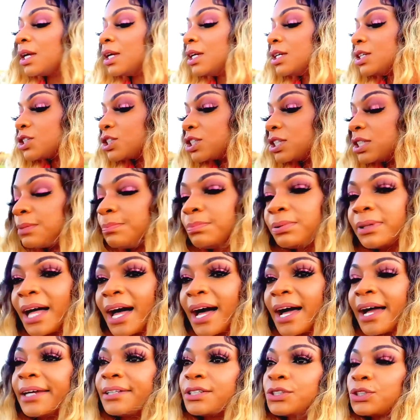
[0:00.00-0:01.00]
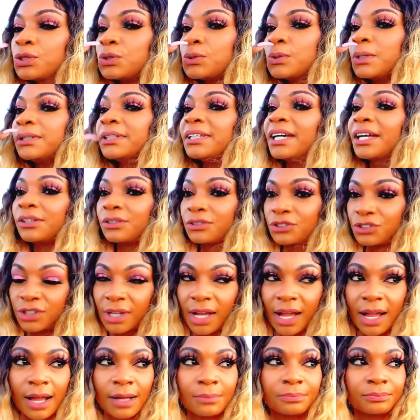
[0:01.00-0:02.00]
She applied to another
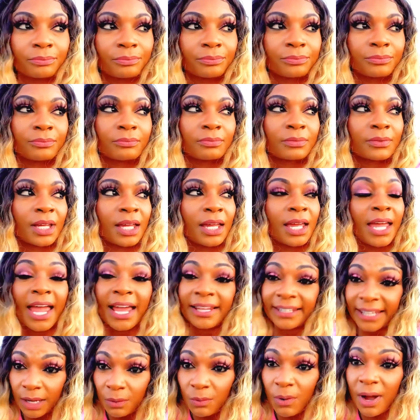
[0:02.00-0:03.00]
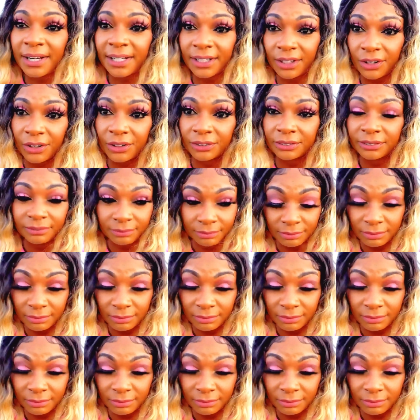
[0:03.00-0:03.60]
job, and they wanted her.